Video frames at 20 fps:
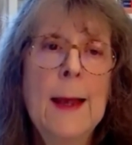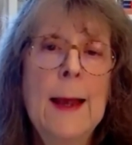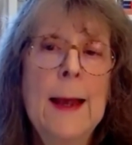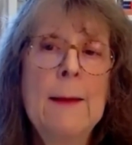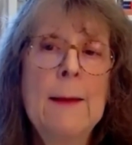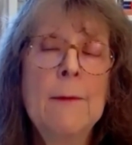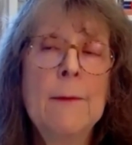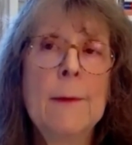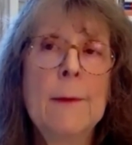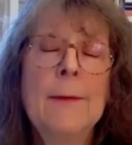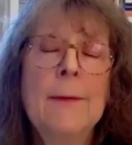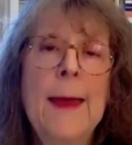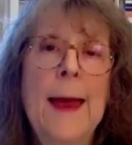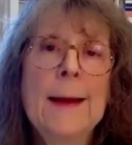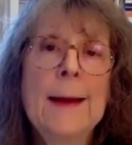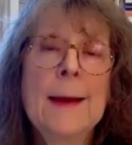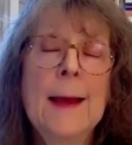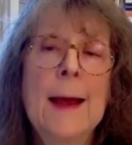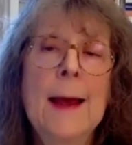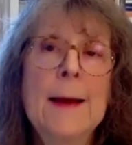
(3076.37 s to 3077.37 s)
And
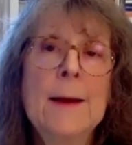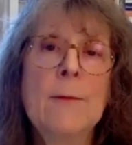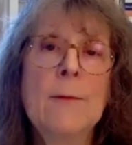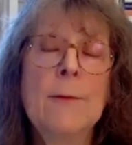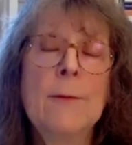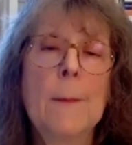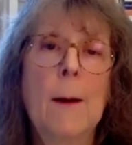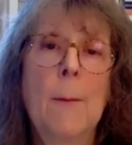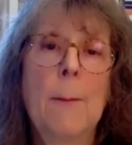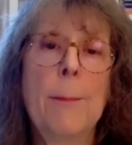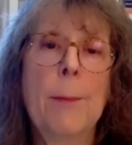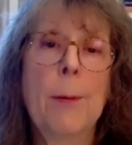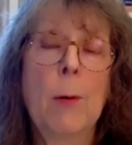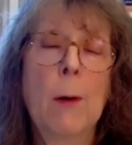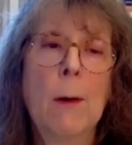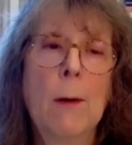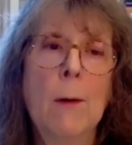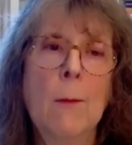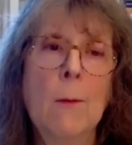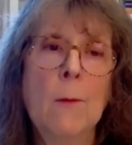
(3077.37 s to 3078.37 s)
that kind of
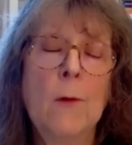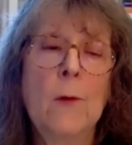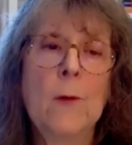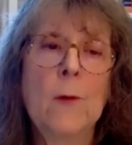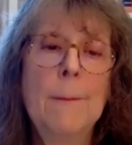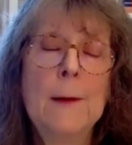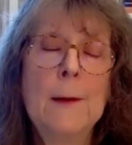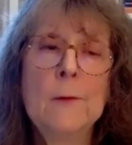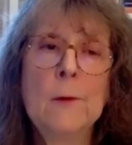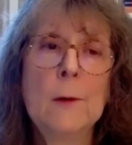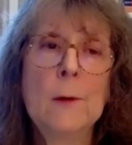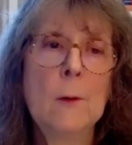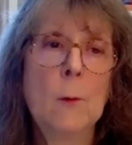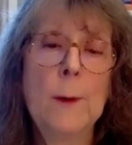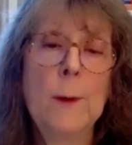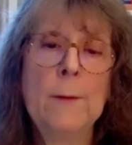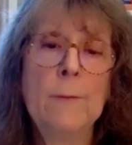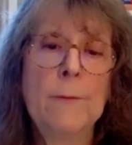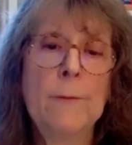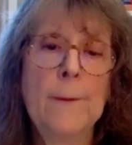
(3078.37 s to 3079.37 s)
approach isn't going to
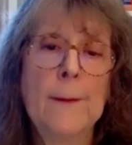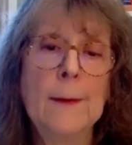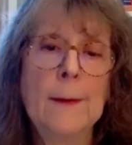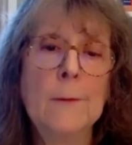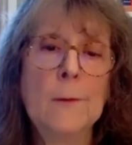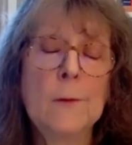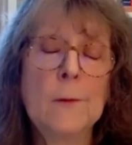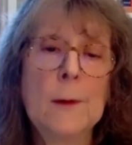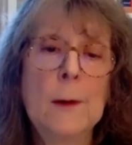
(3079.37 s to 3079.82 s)
win funds,